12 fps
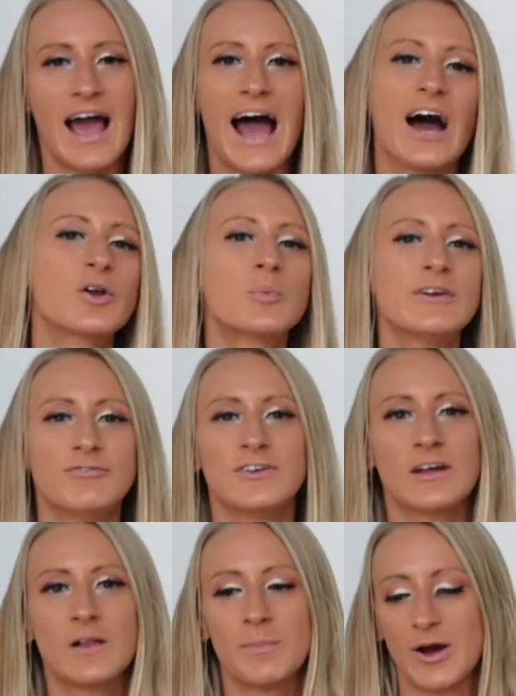How do we
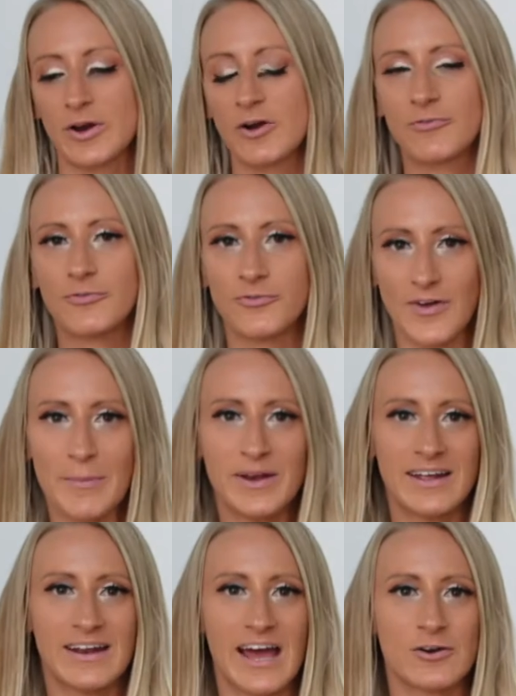feel about our feminine
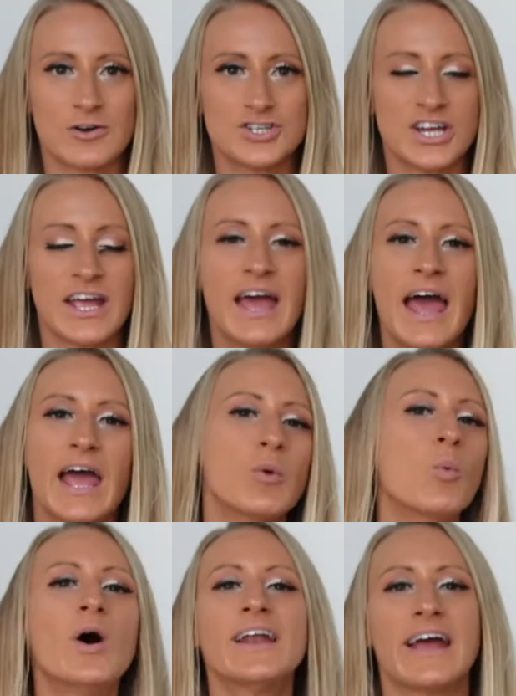energy?
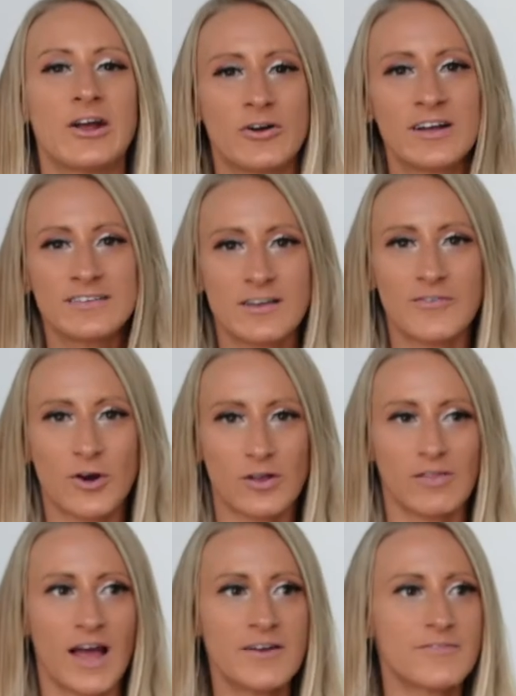In what areas of
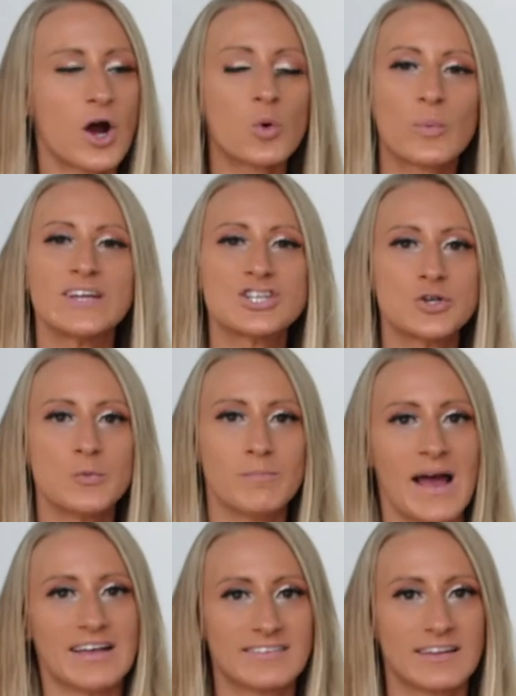our life are we too
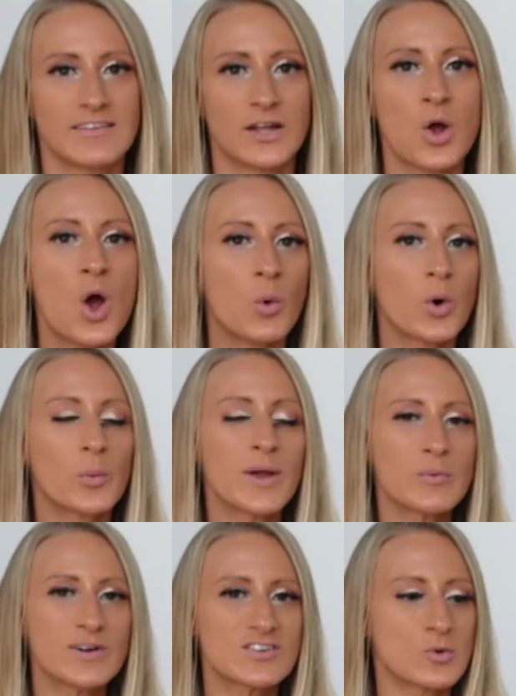masculine, where
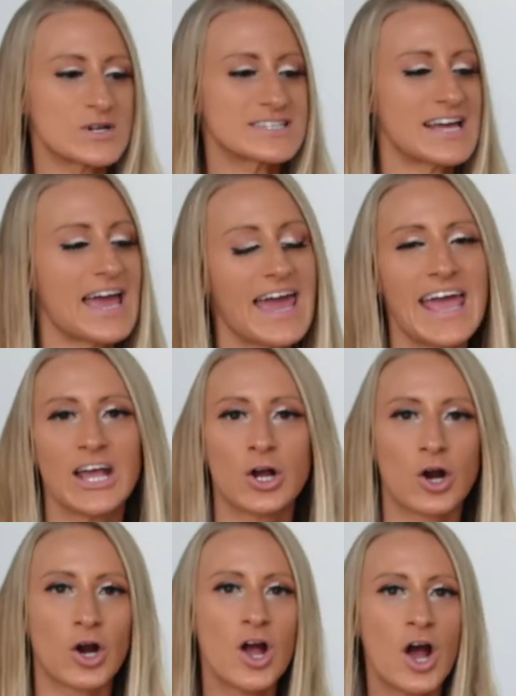we resort to
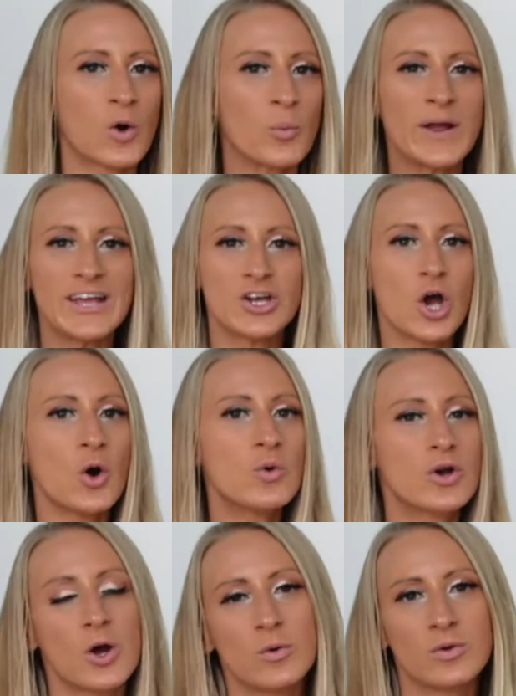anger, or we
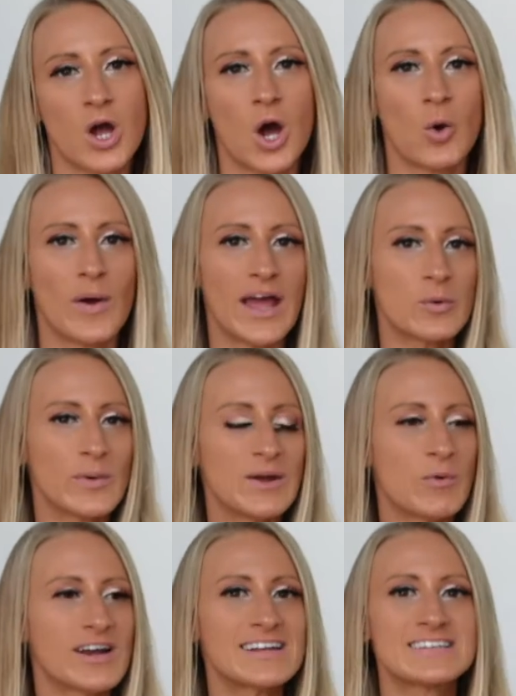go, go, go, and
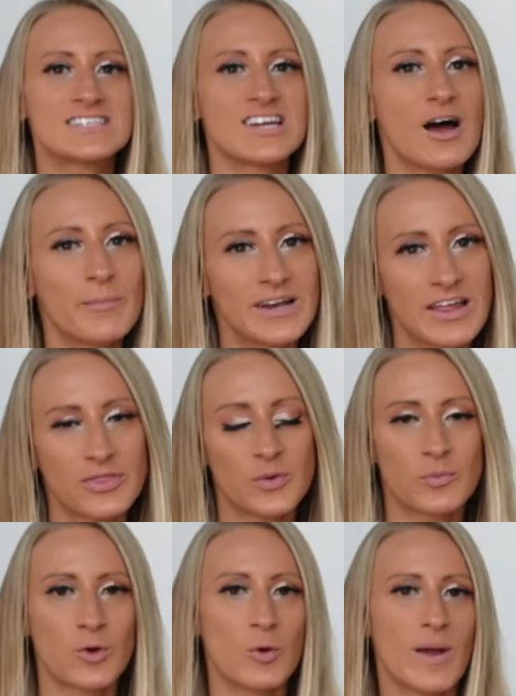we want to dominate
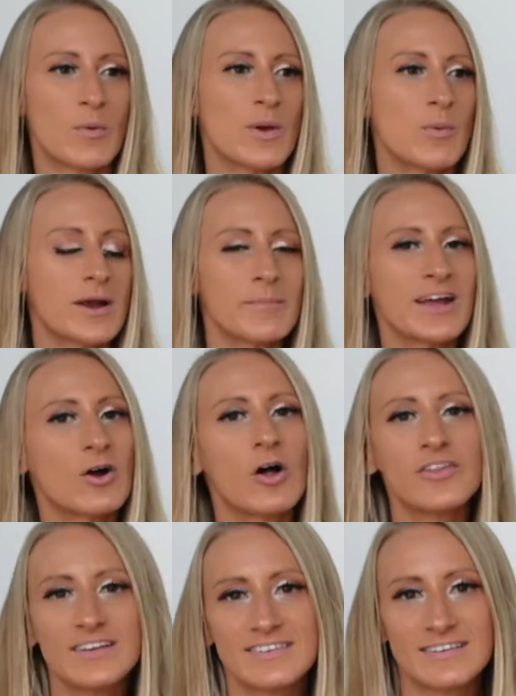the room, and we want to make
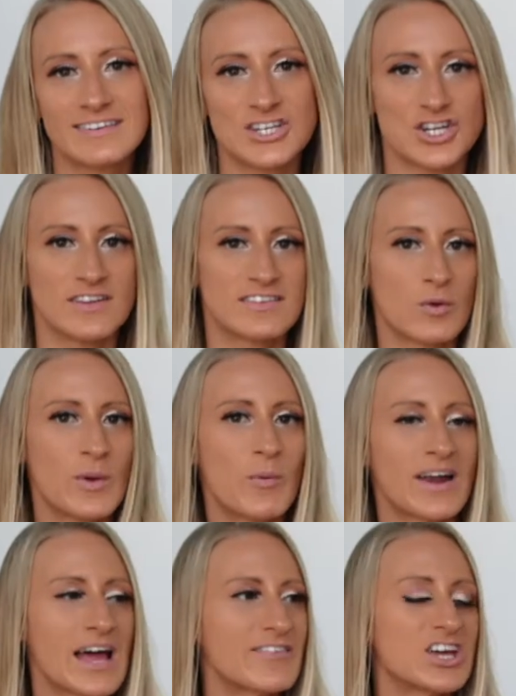all these decisions, and we
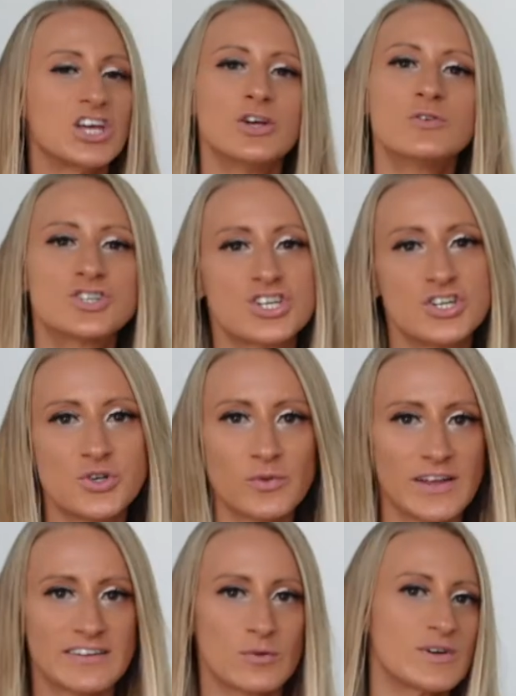want to have a huge to-do
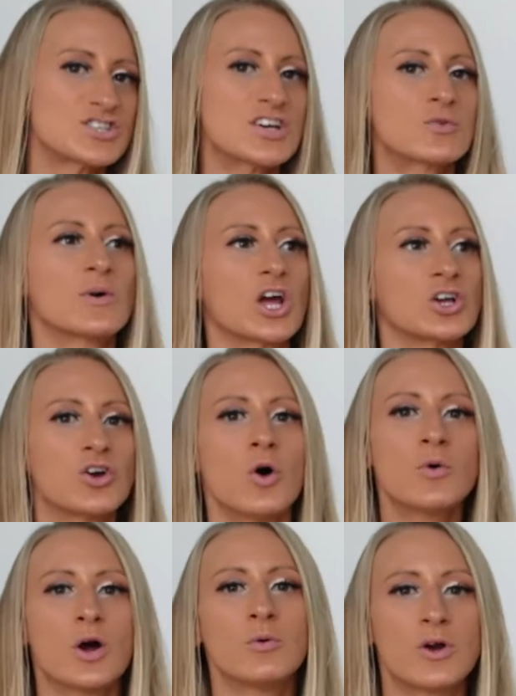list, and we just want to
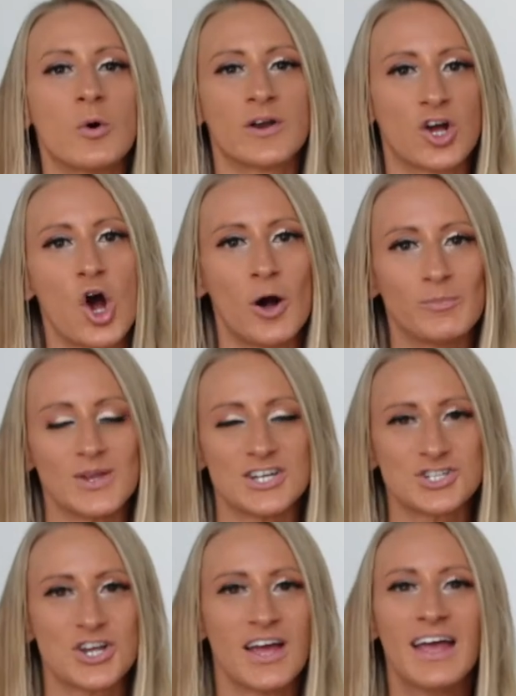go, go, go, and
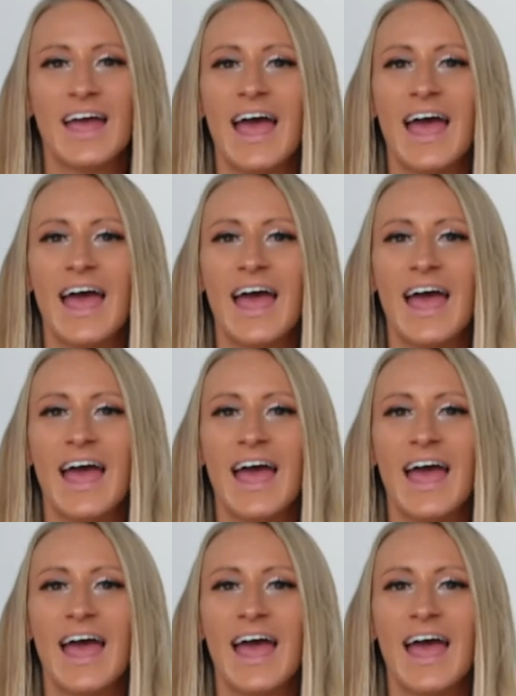accomplish?